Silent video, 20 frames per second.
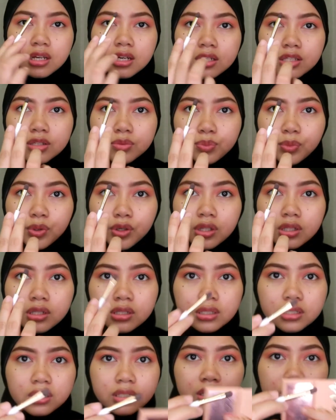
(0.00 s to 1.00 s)
a
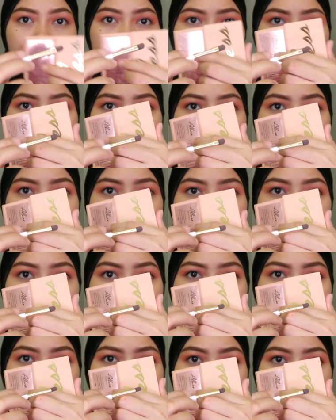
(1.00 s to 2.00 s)
smaller side,
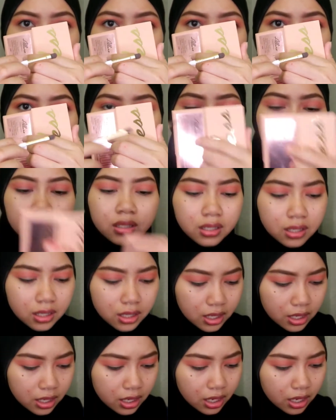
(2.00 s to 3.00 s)
this one,
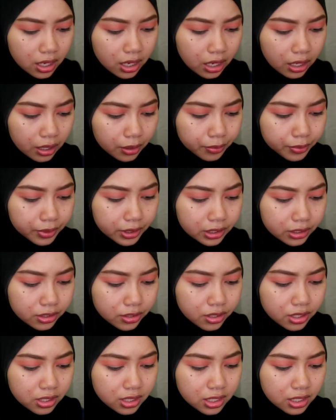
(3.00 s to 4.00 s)
I will
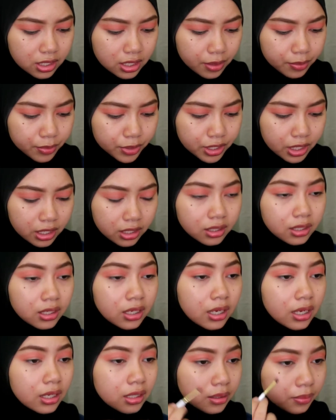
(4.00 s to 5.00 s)
use the same shade
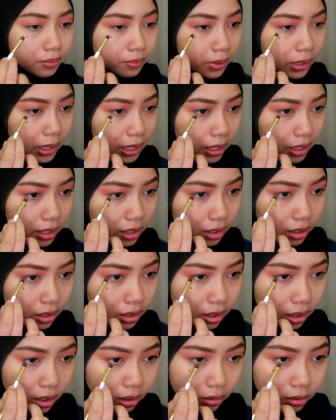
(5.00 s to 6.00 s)
and apply
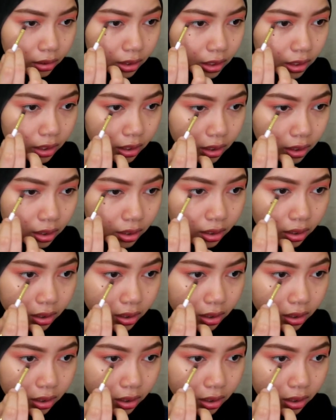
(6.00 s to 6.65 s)
it down here.